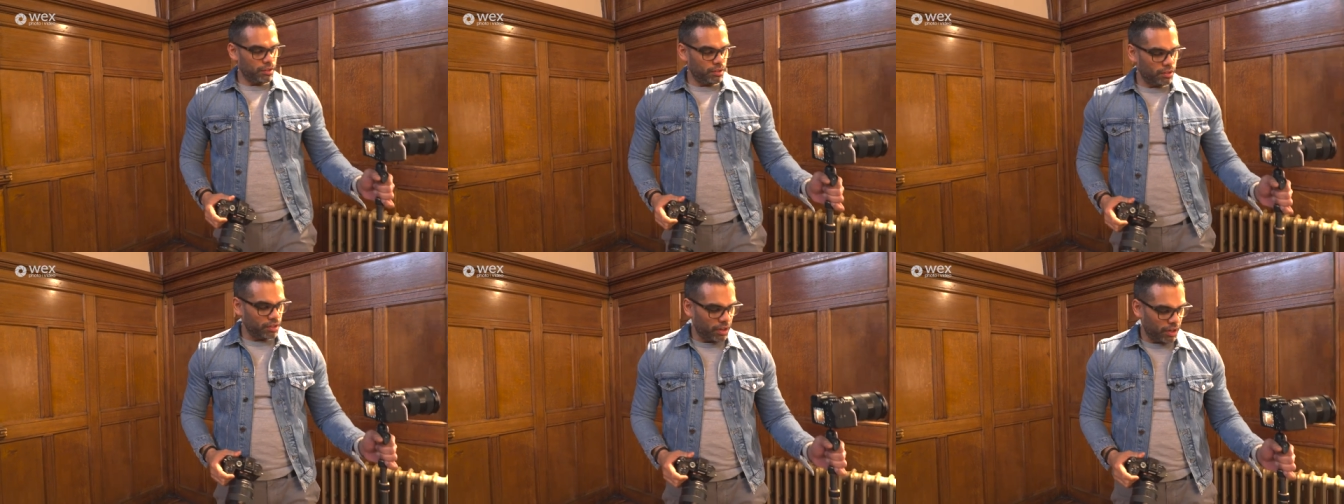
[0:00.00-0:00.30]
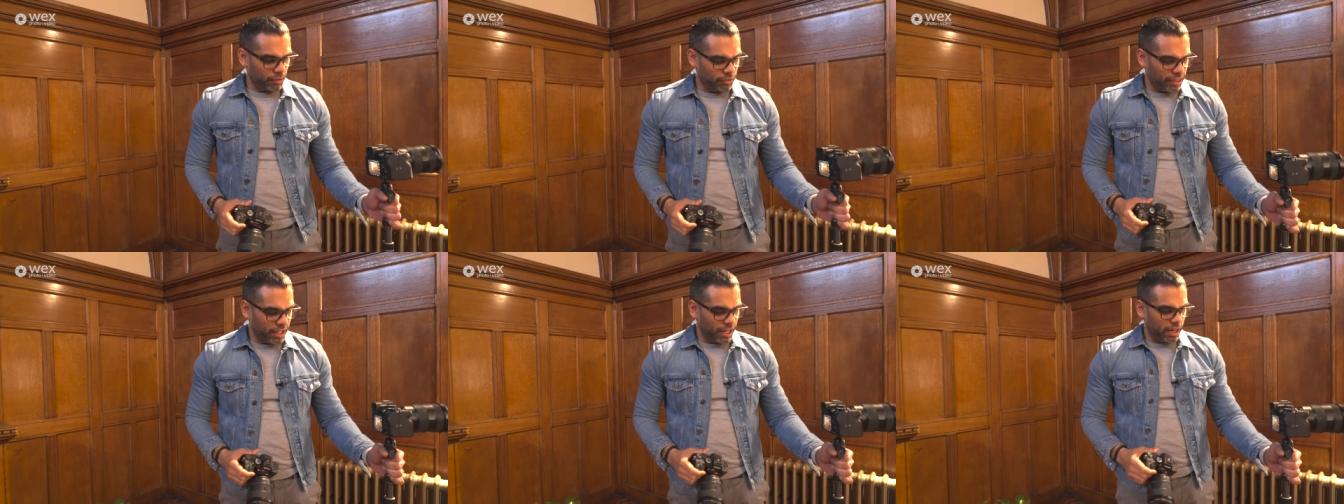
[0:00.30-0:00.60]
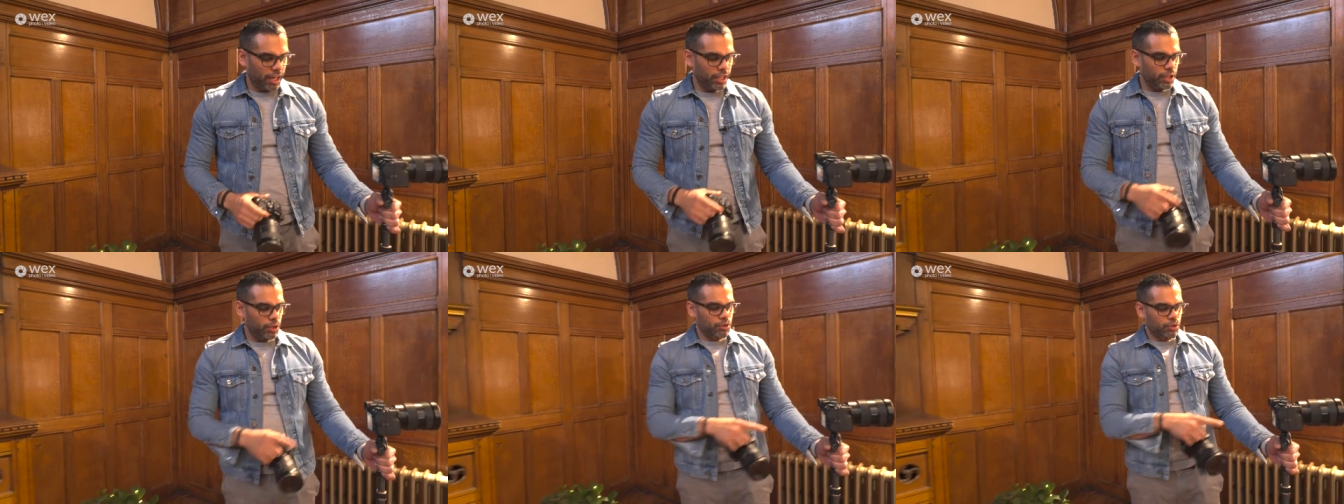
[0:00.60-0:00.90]
the thing
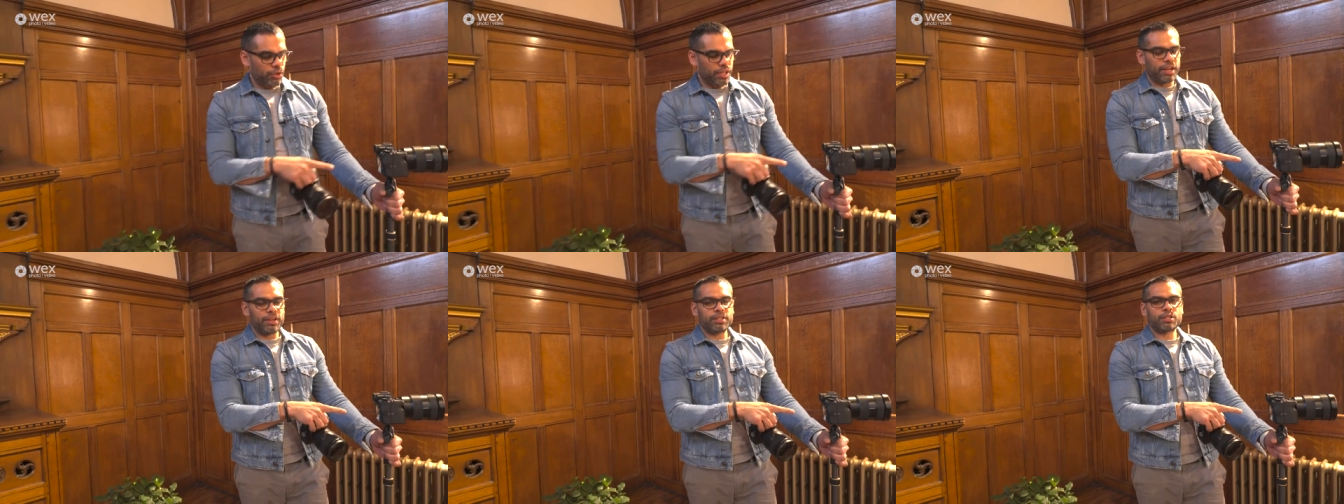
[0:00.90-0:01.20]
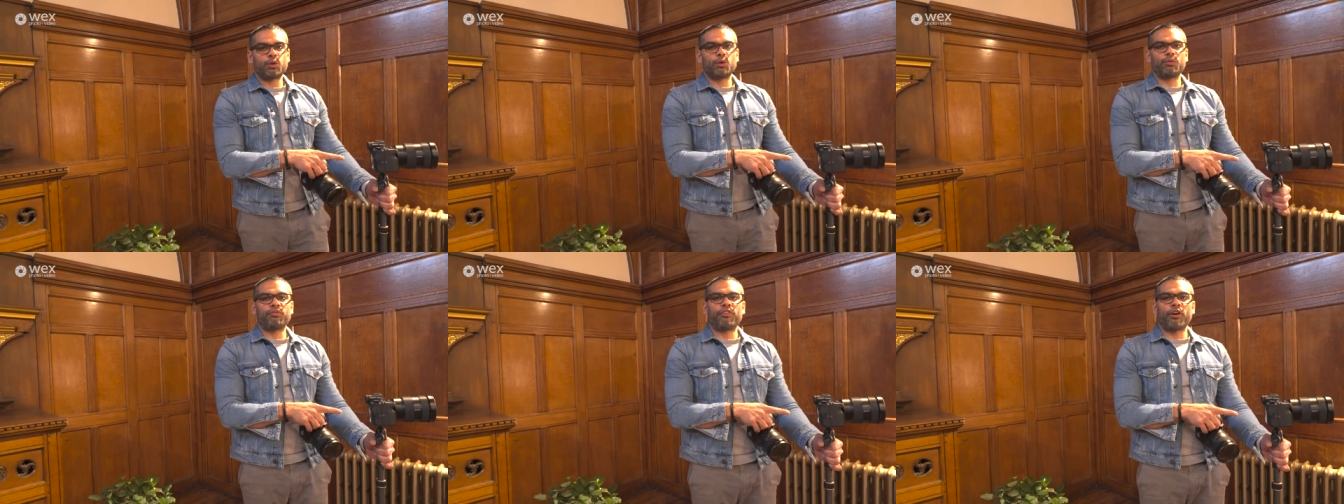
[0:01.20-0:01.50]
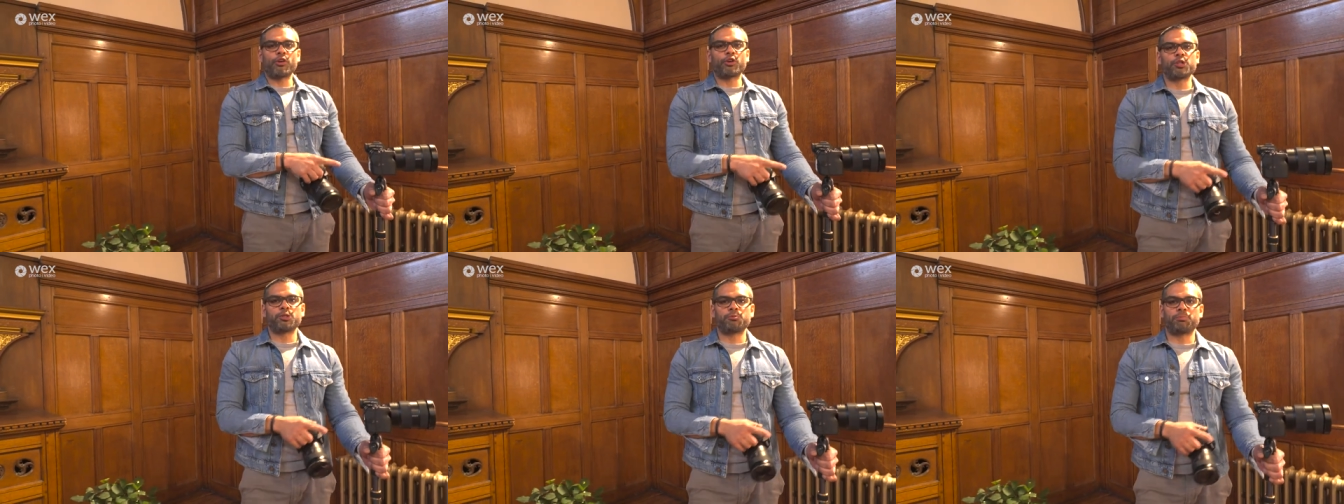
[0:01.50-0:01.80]
I use on here is called
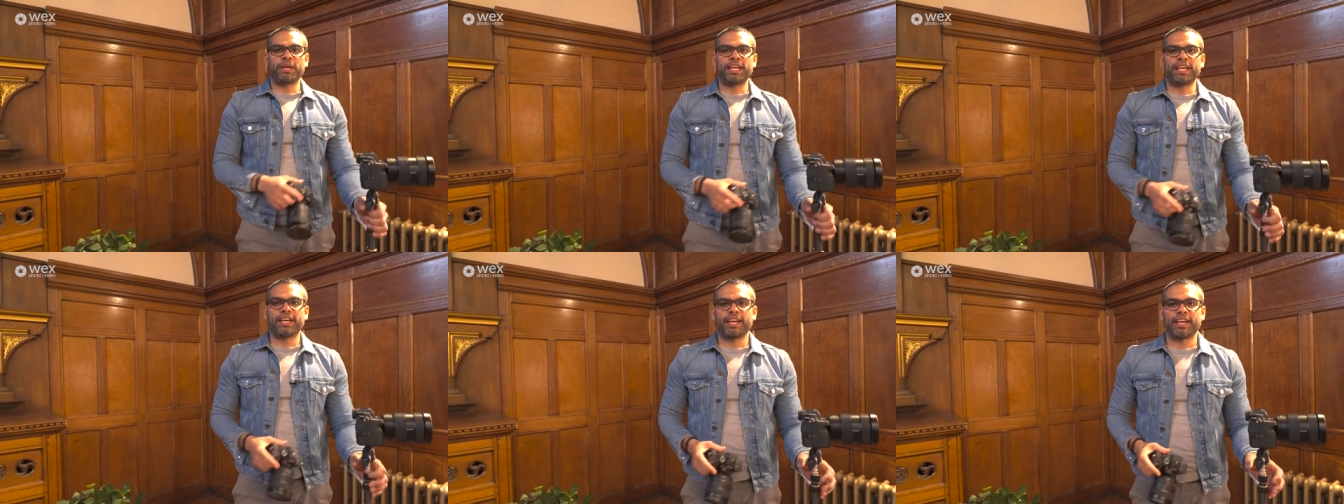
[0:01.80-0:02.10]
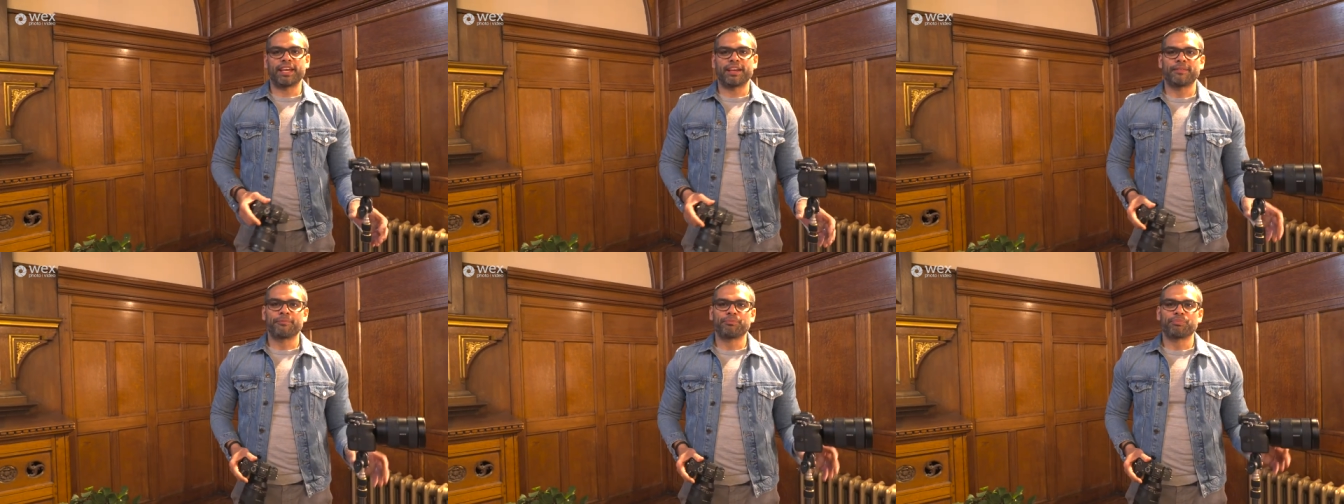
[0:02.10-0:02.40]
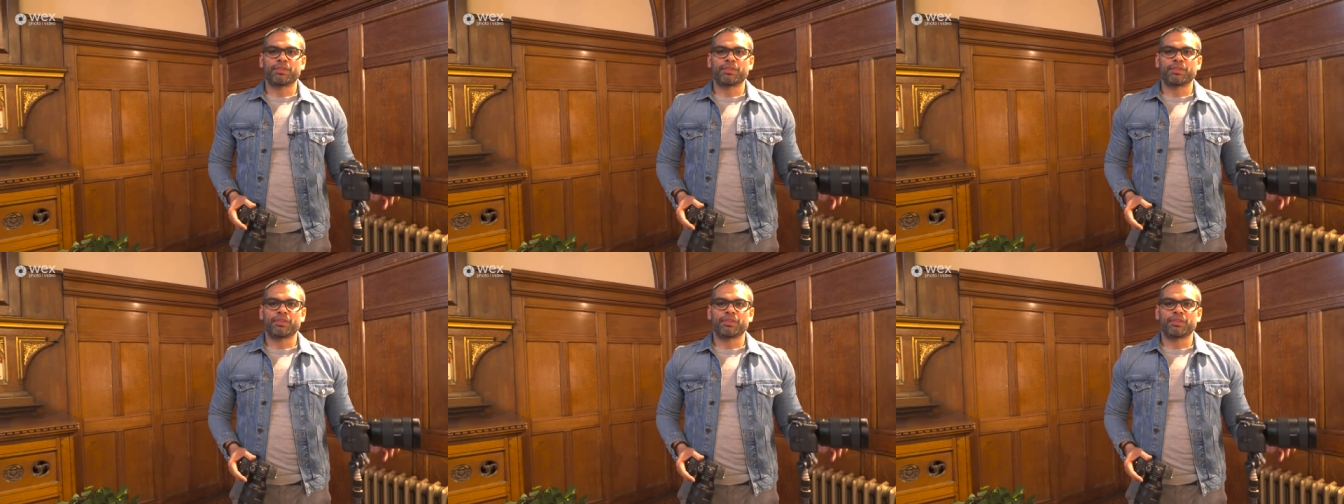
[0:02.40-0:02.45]
focus peaking.